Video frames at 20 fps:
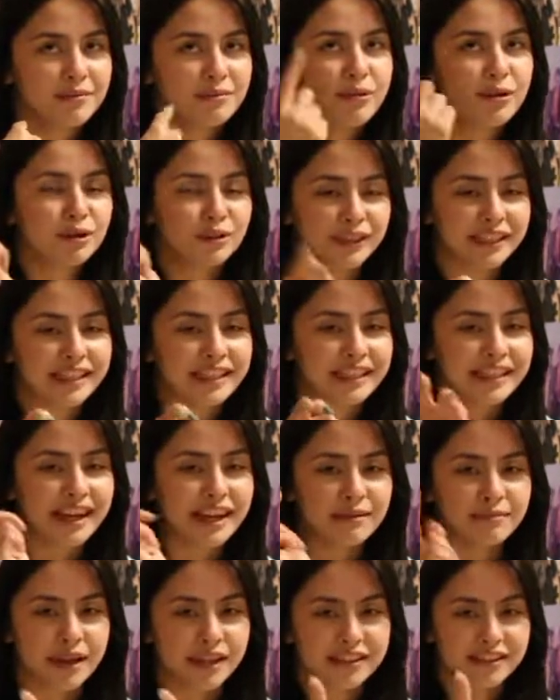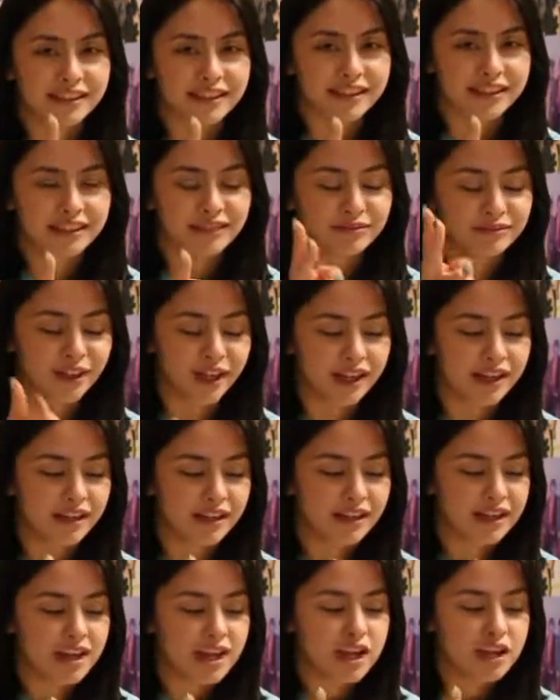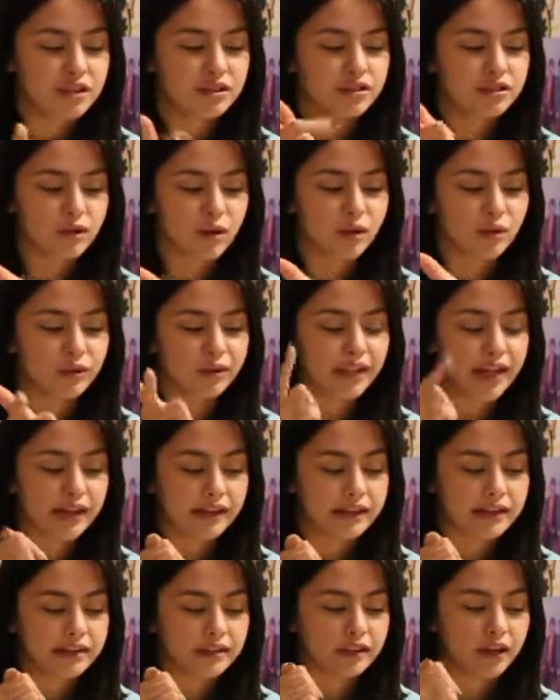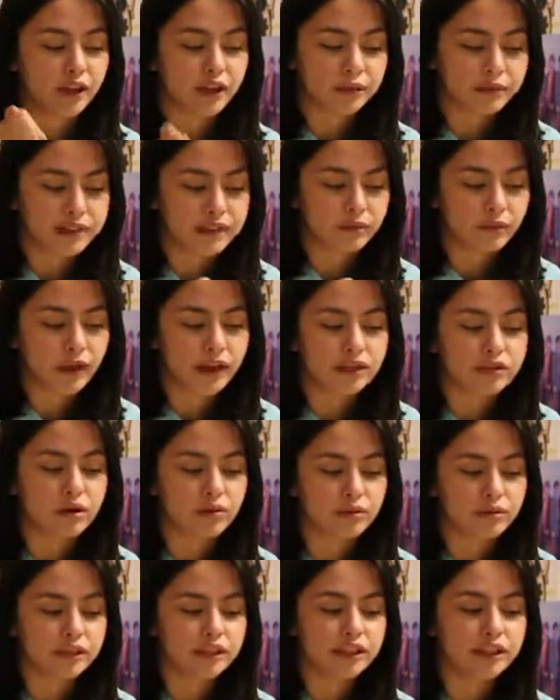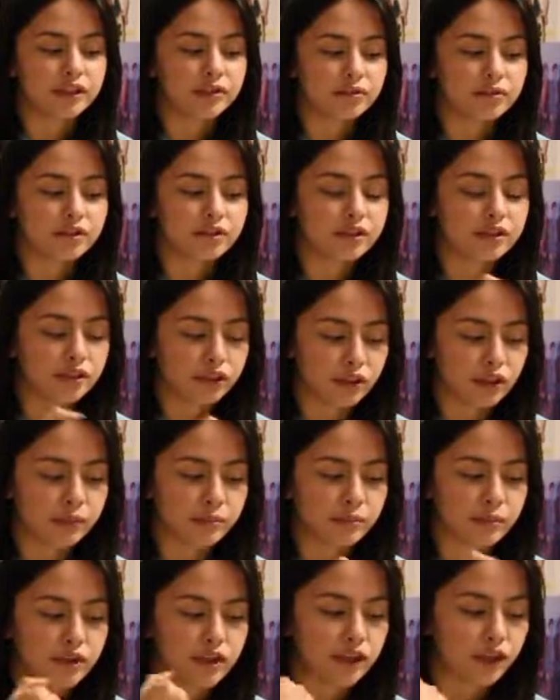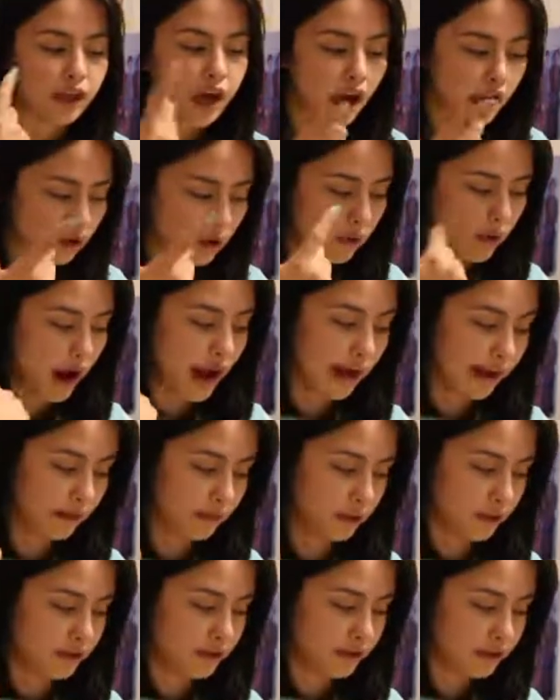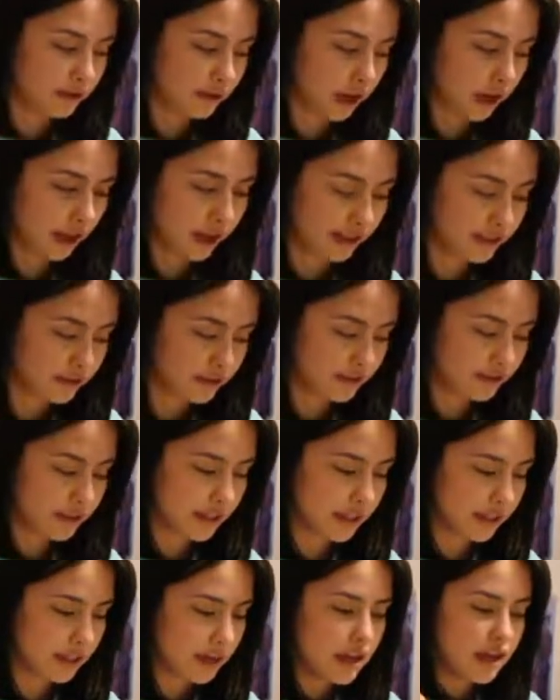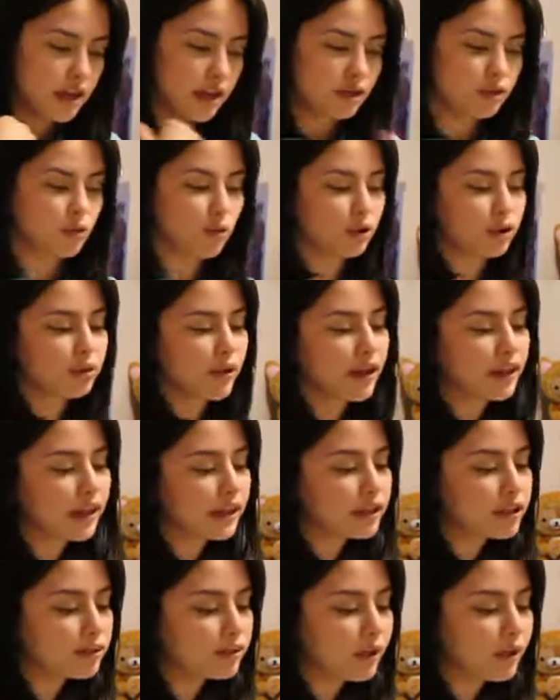Puerto Rican and Mexican, right? So that is another reason why I don't really use the term Chicano. I personally do not like to use it, nor do I like